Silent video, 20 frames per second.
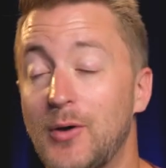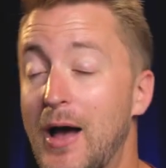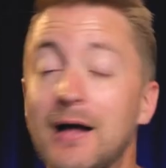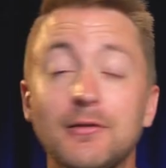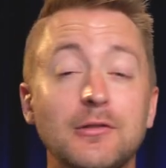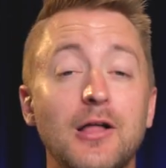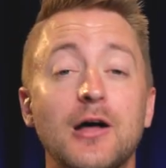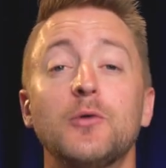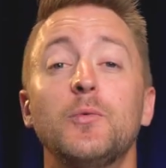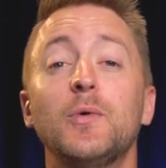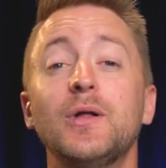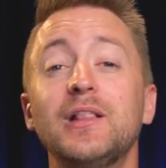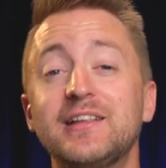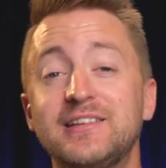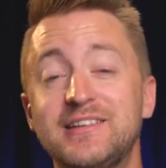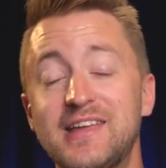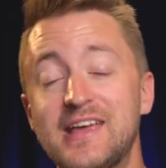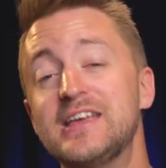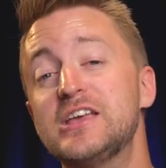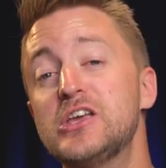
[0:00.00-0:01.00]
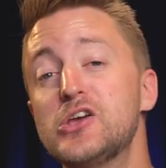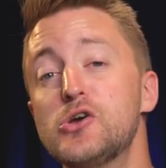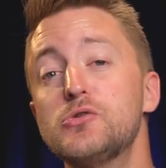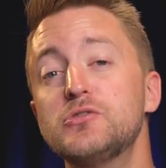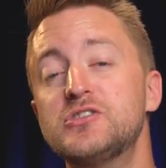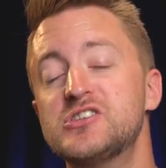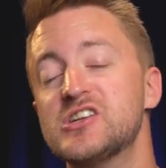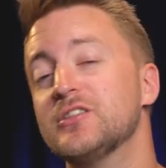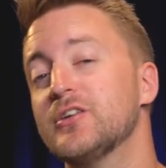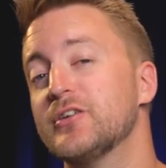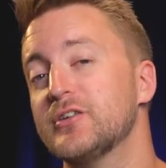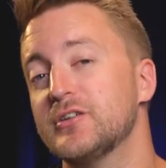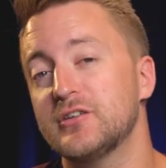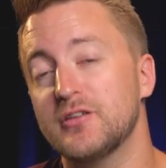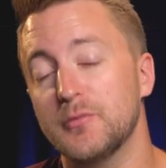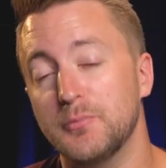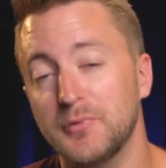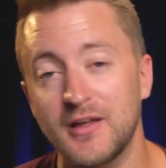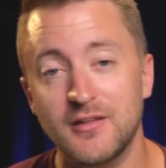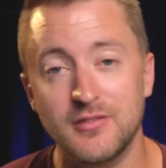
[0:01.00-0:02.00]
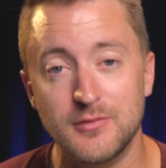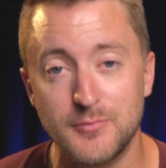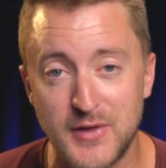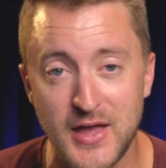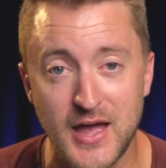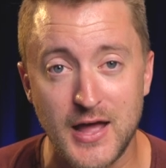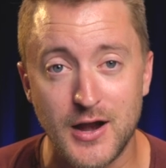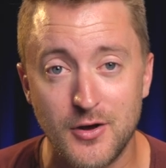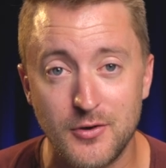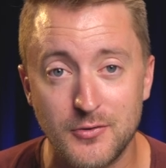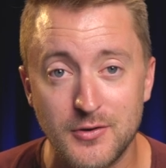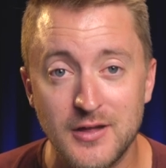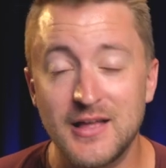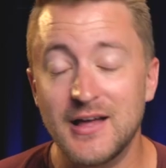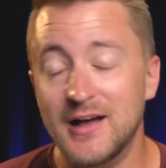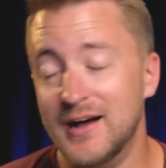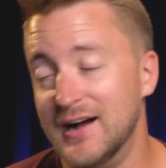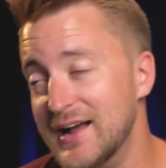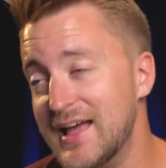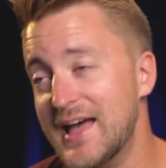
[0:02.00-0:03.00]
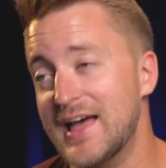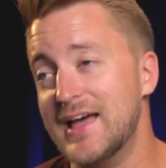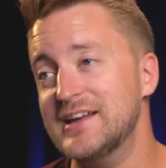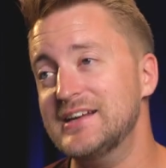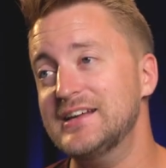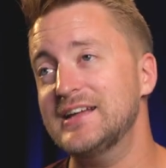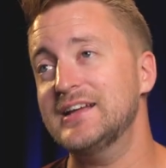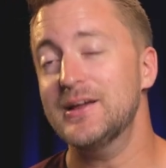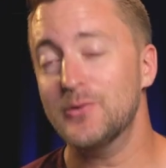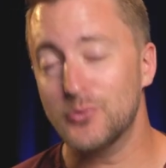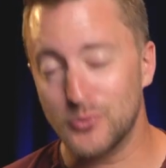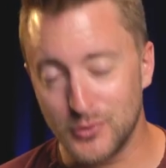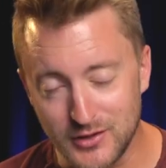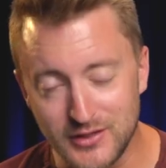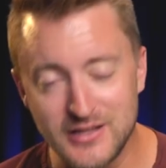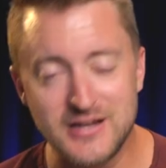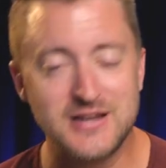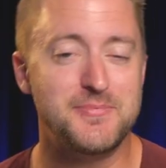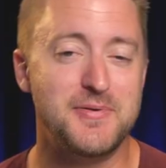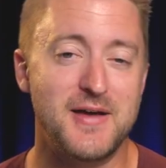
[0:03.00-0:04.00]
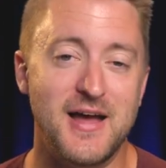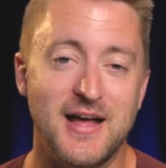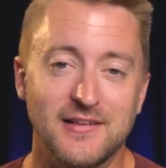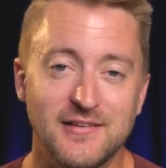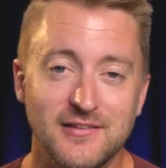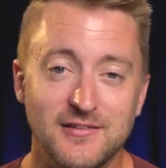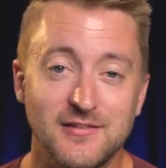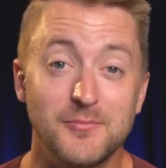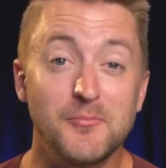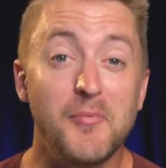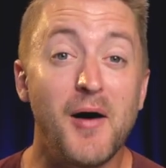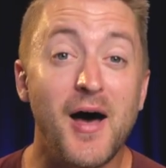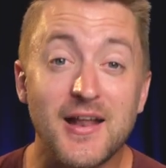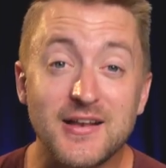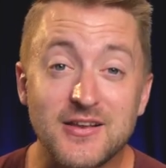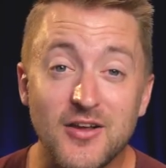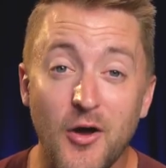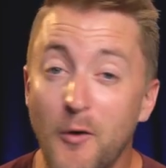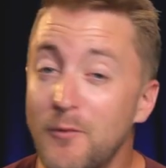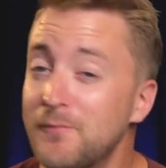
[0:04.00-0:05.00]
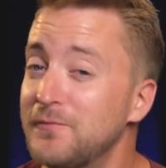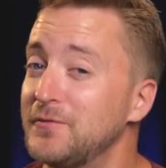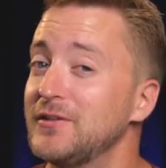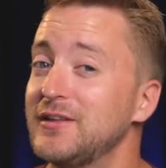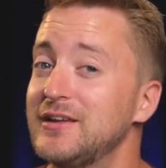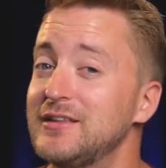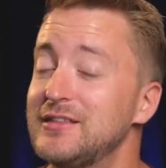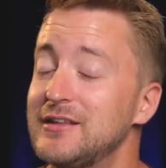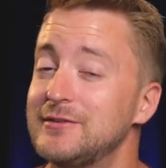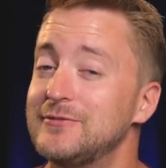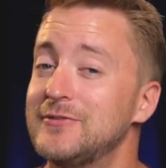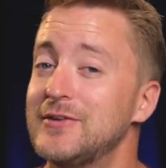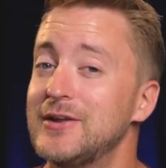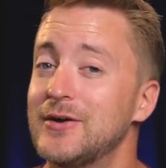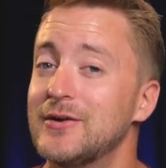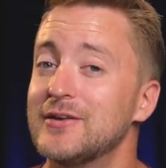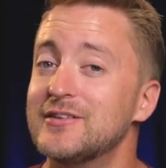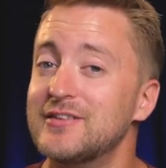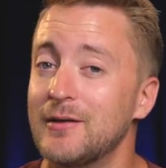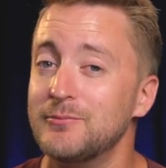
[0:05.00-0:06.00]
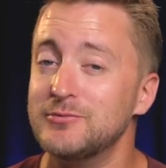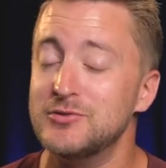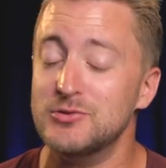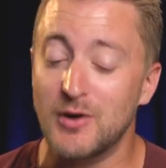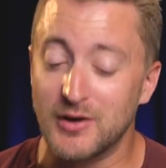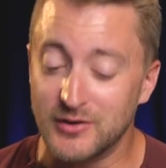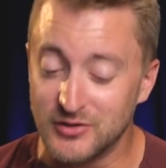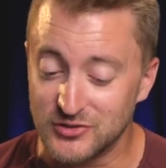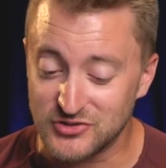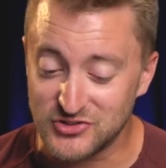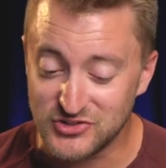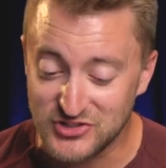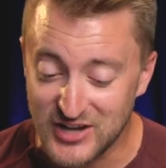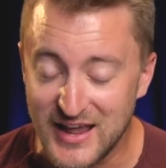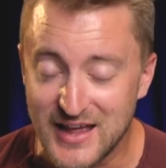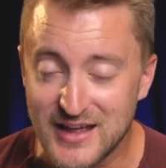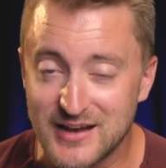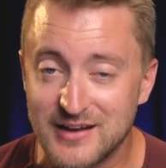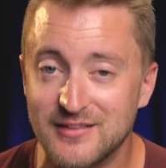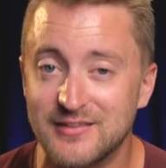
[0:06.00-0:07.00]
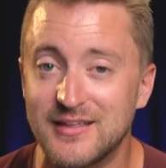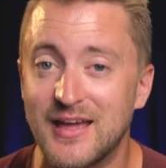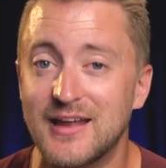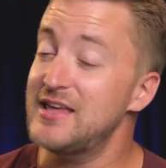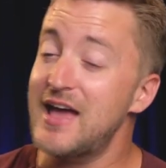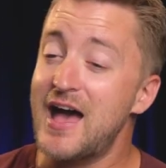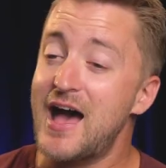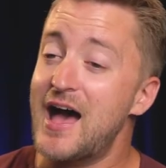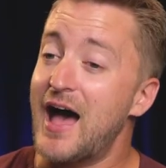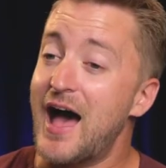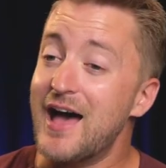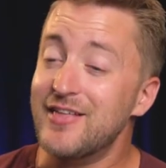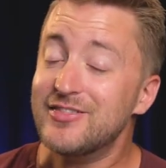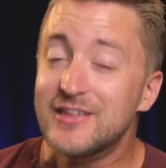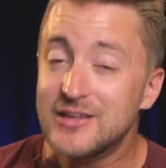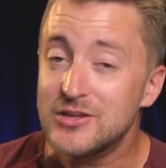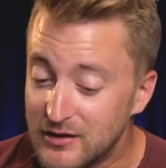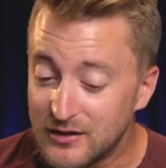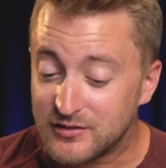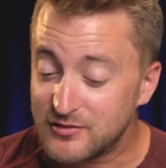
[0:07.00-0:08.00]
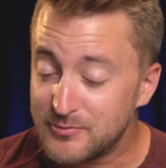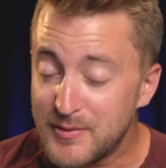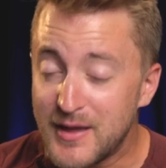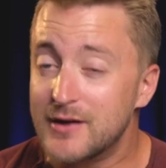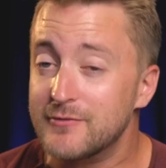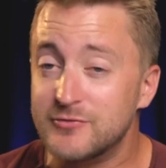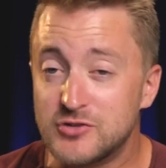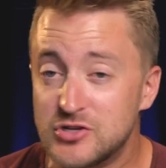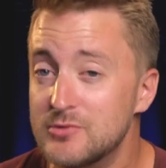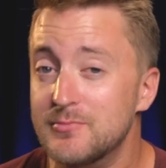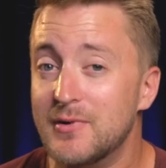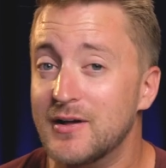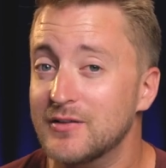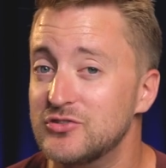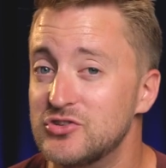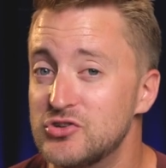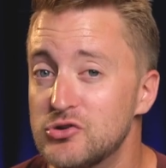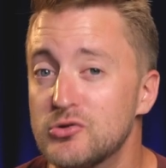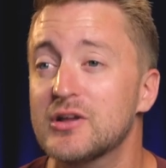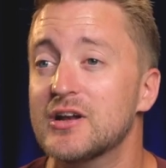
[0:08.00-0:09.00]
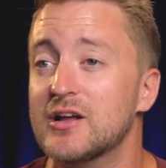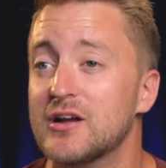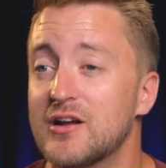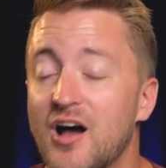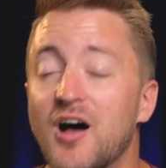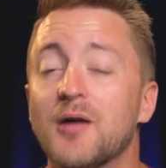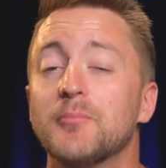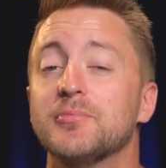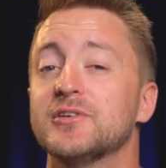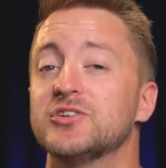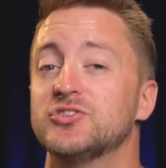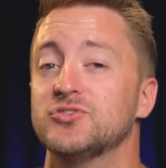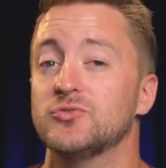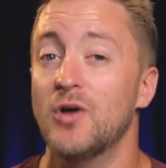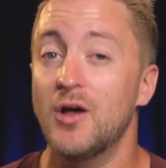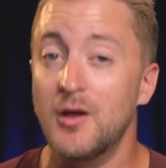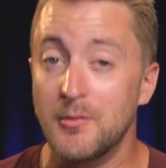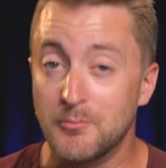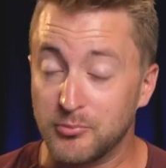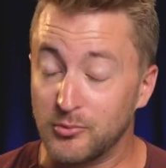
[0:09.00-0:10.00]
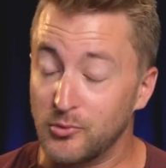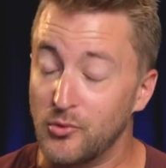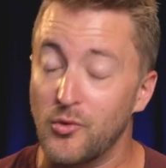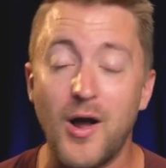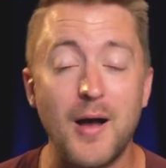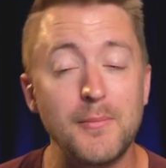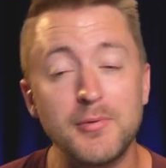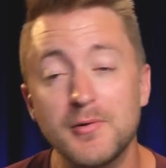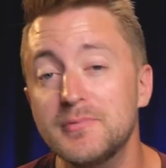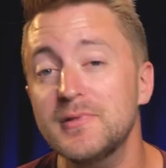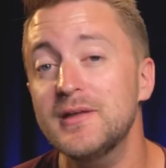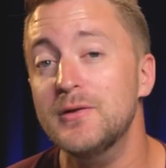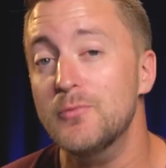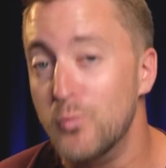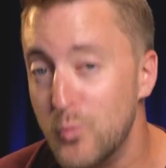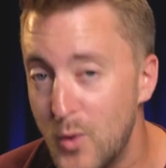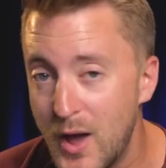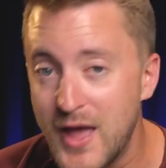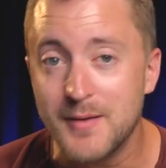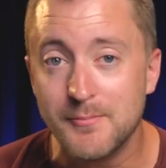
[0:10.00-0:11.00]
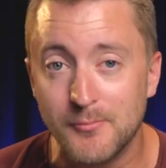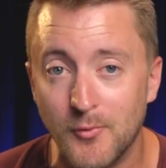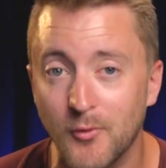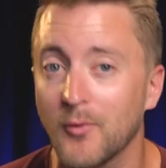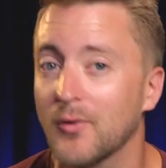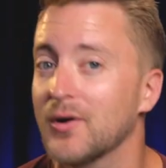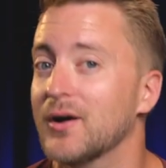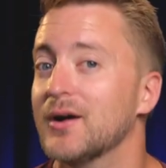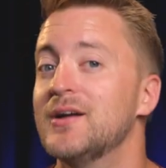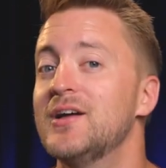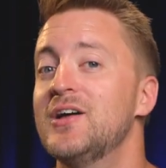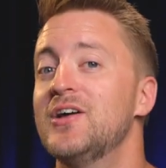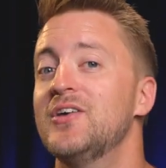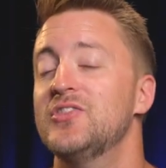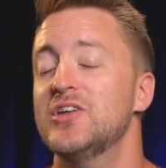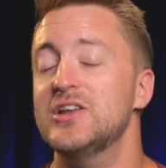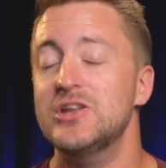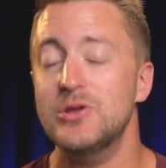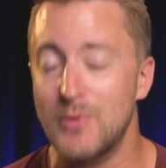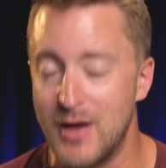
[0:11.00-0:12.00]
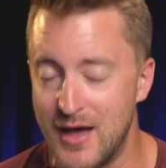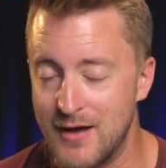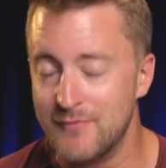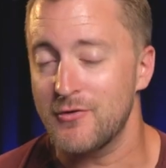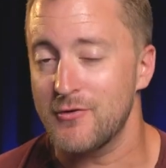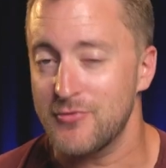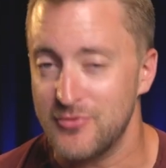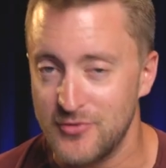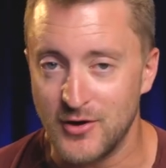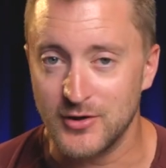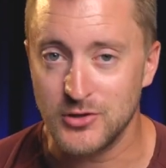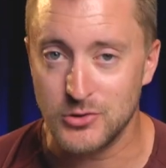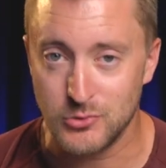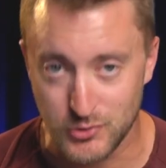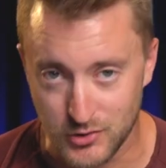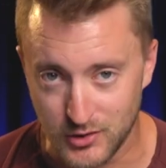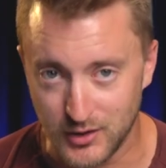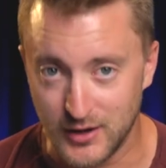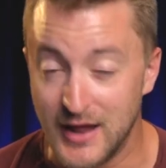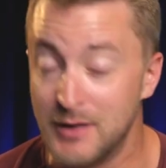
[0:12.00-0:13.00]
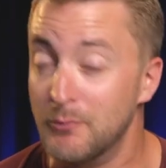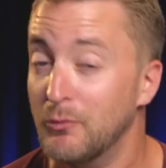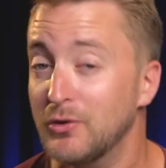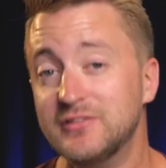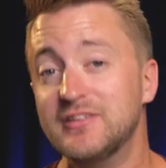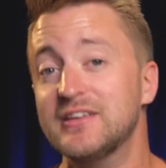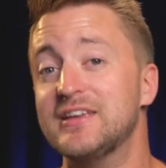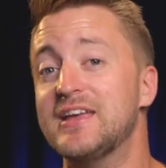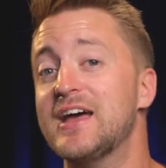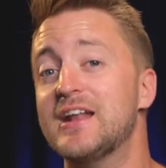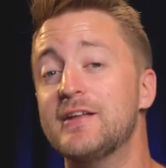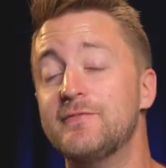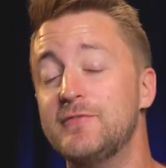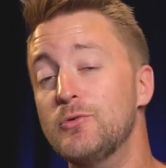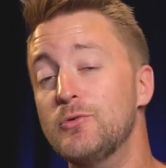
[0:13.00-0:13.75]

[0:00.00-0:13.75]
how long will it take you to learn to play the piano? Again, it really depends. But hopefully this video has helped you understand that, yeah, I think in a span of 2 months, you can accomplish probably way more than you ever thought you could. And once again, if